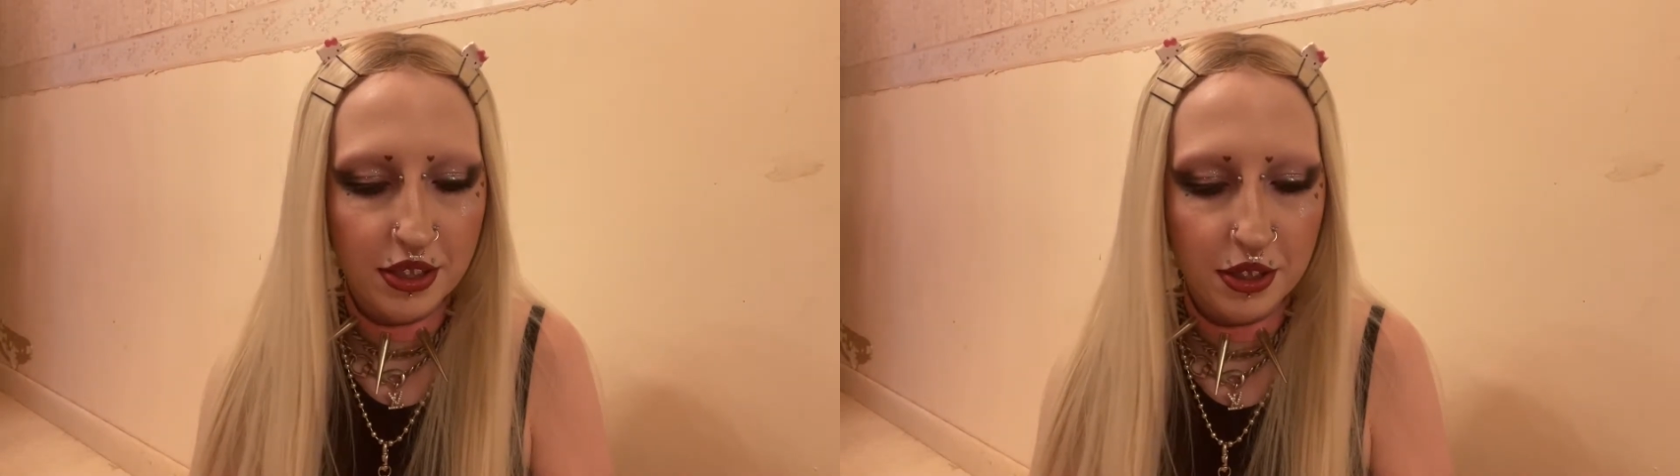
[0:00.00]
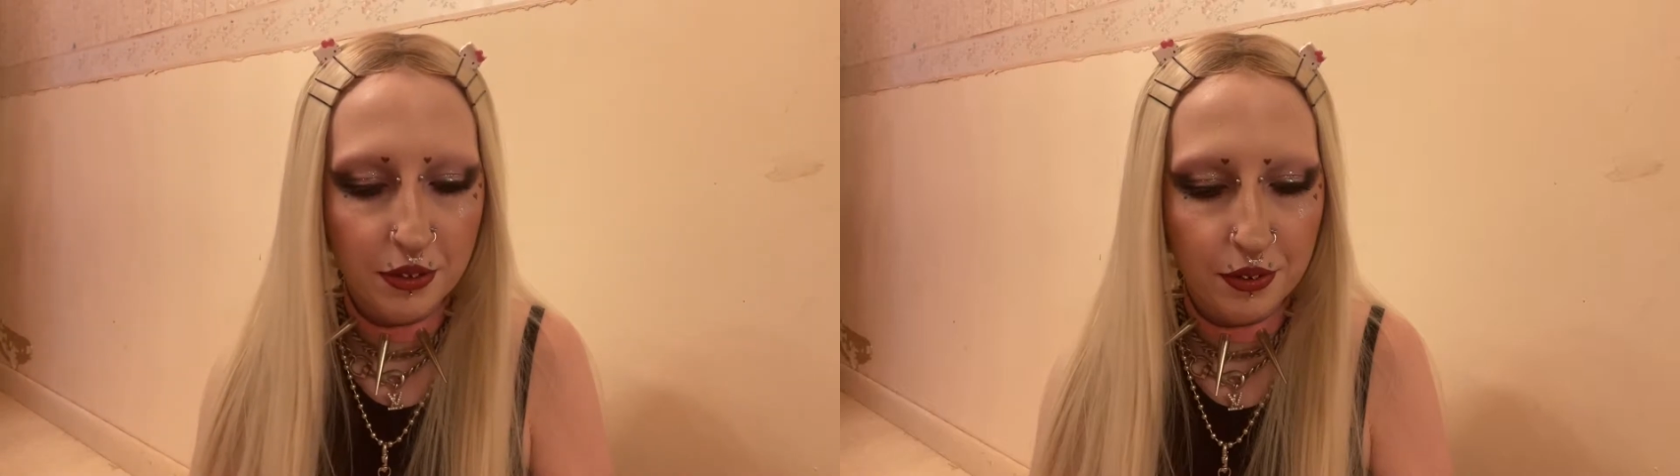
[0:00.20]

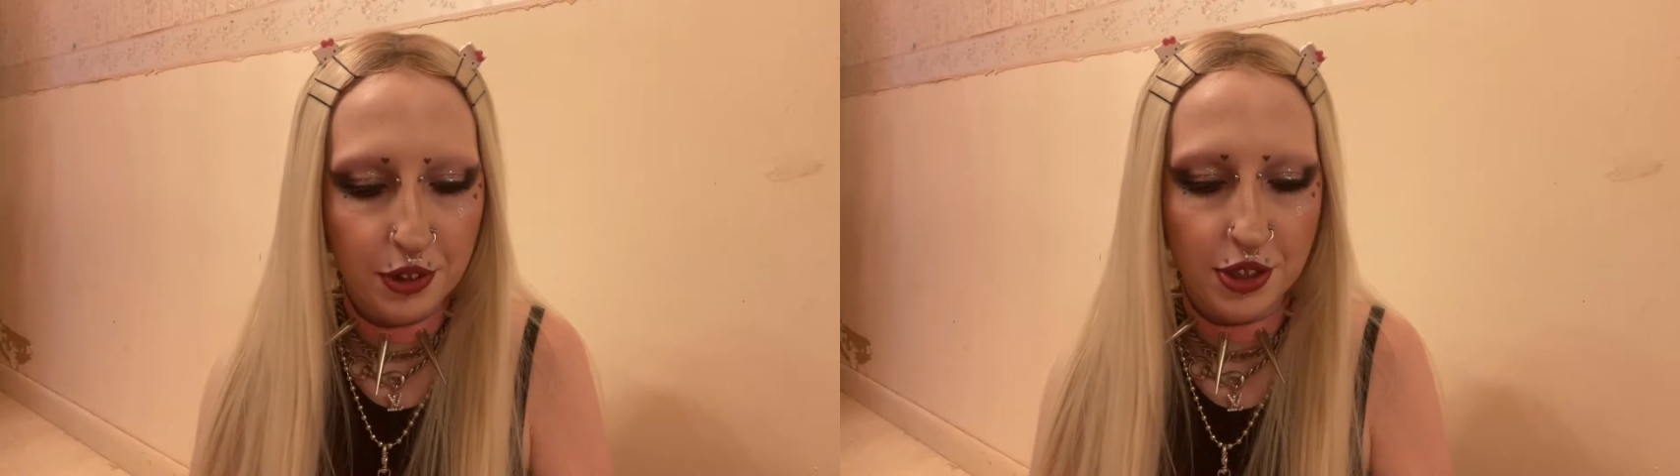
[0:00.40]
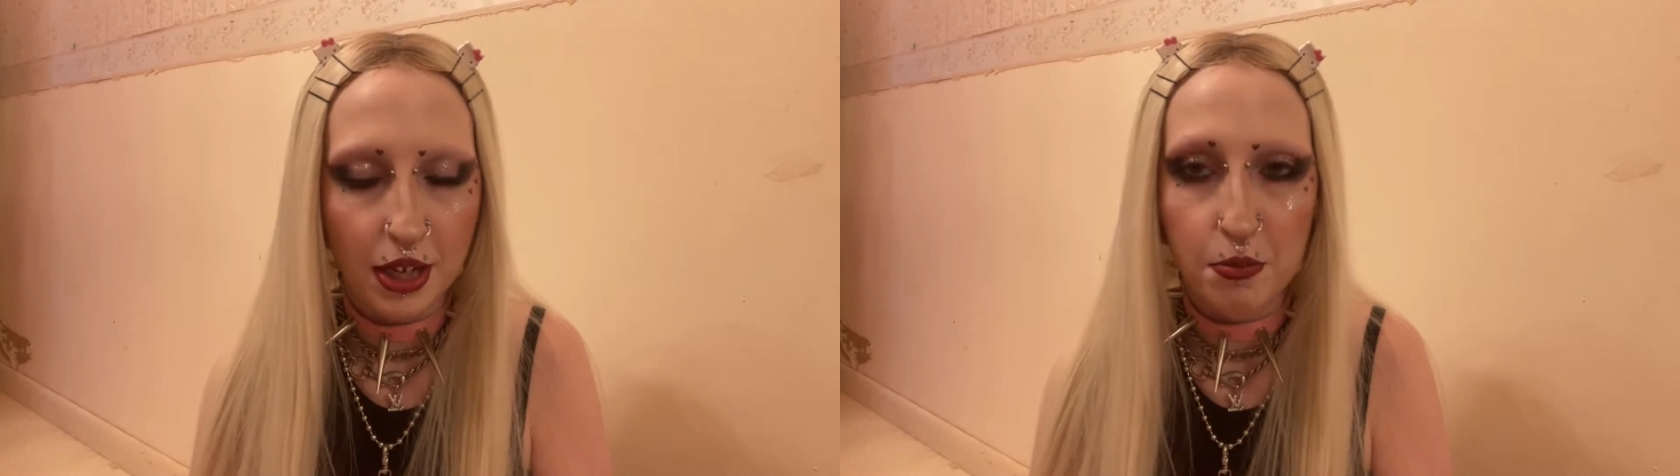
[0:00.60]
to
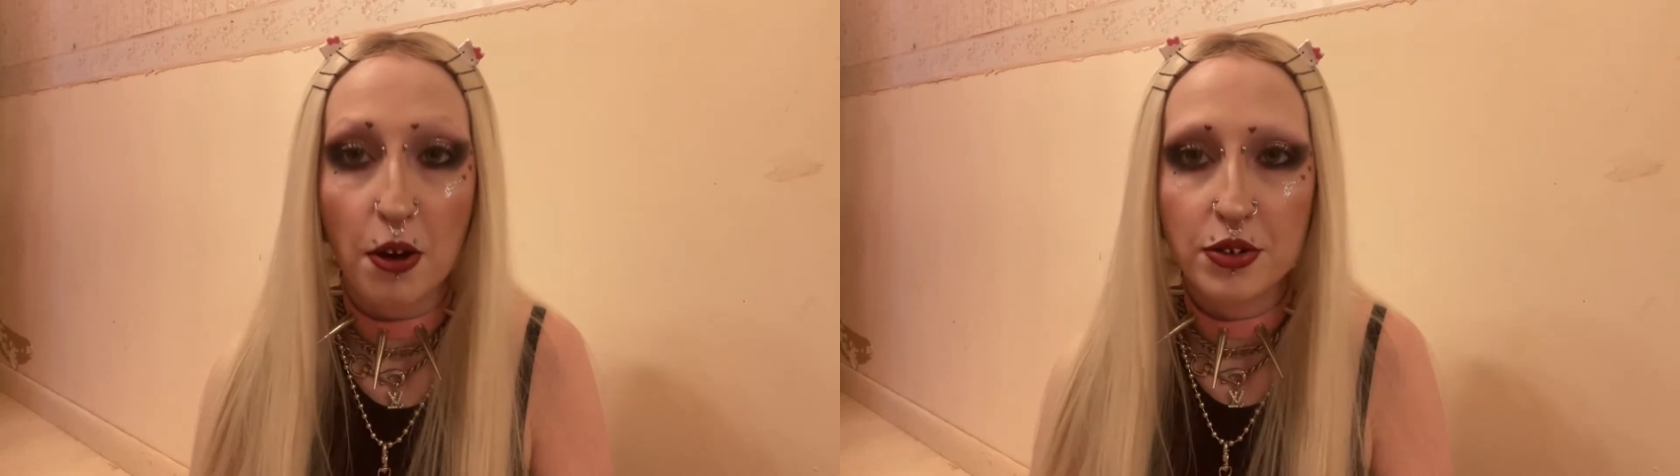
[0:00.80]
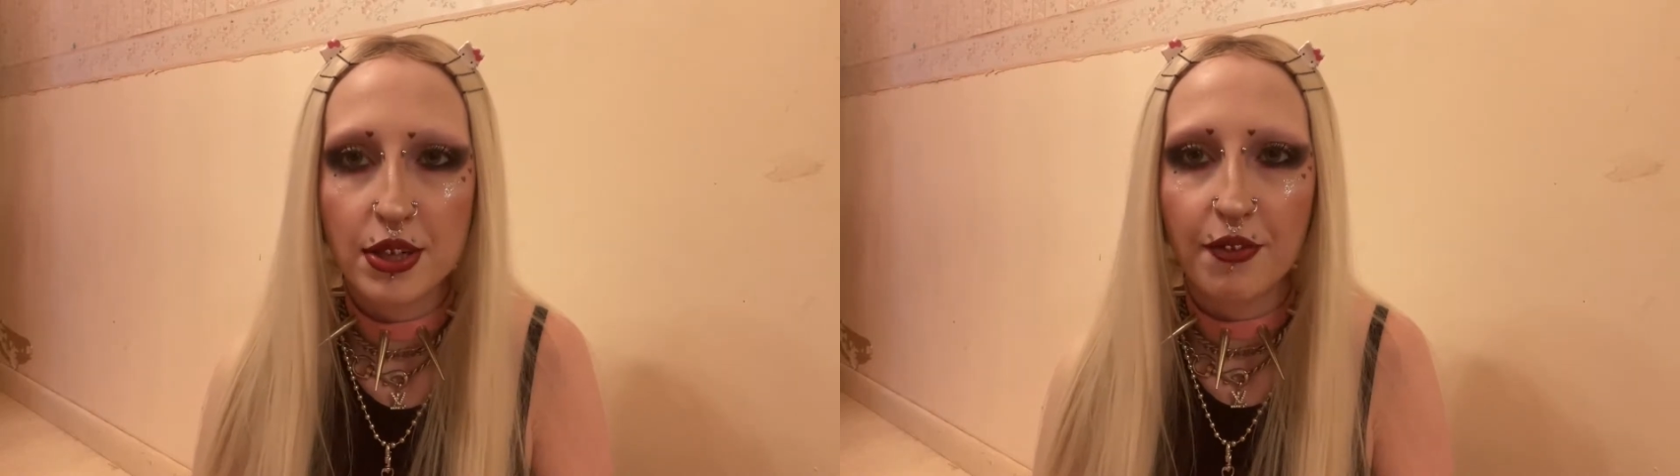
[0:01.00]
just like
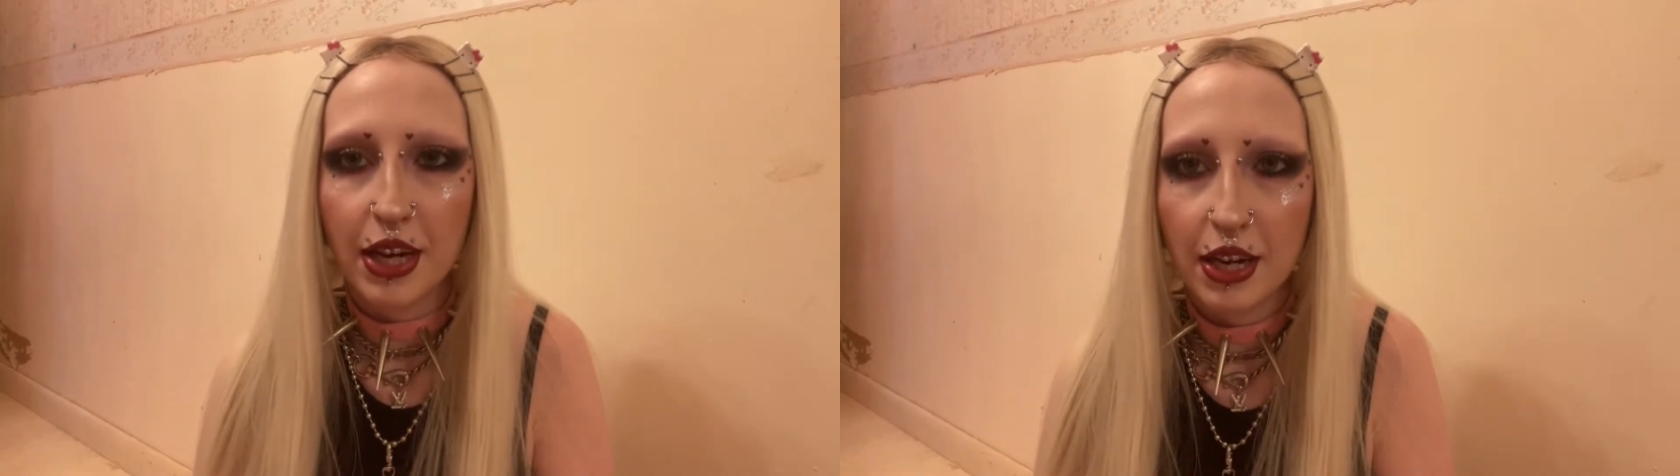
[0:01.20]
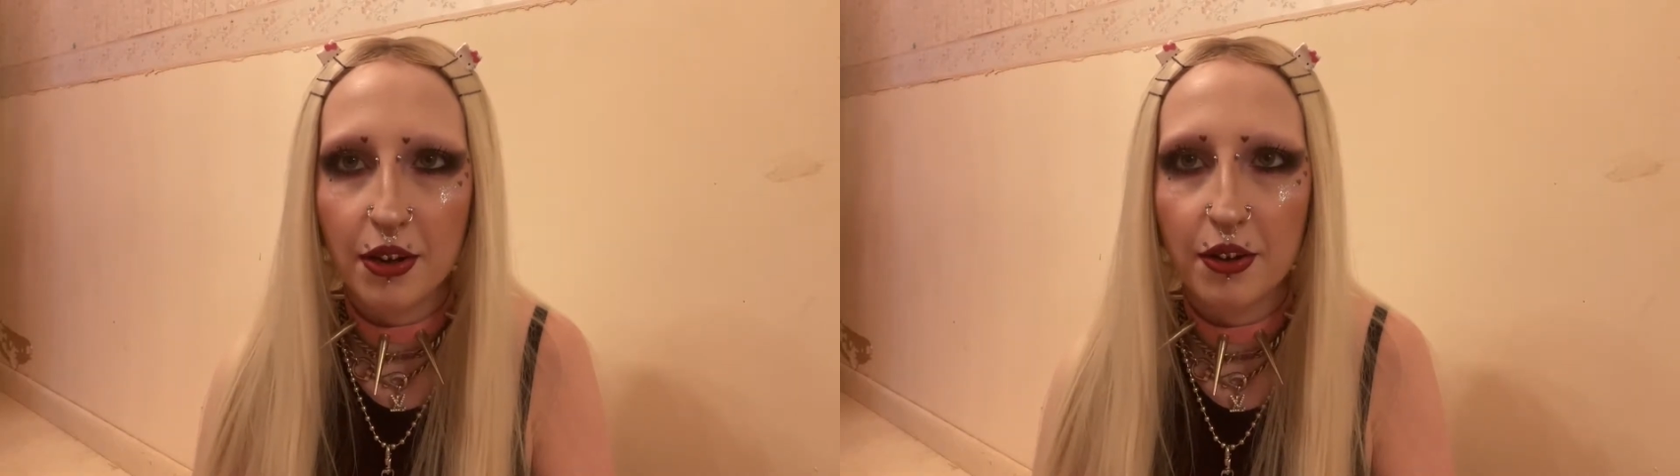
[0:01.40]
post a
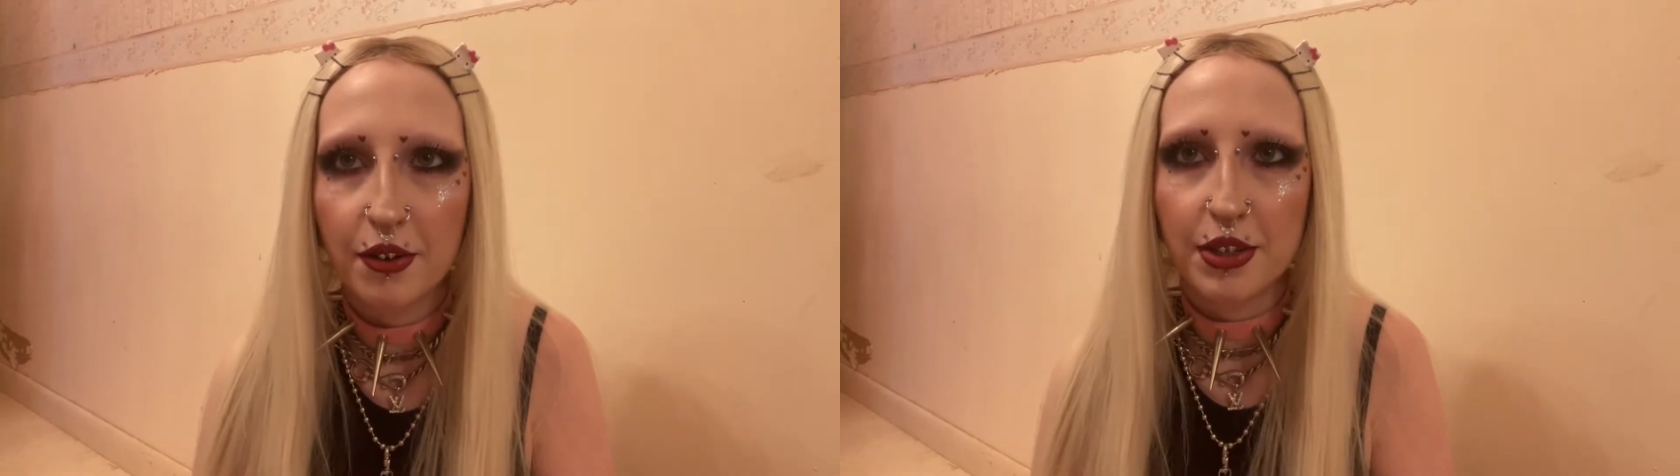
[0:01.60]
video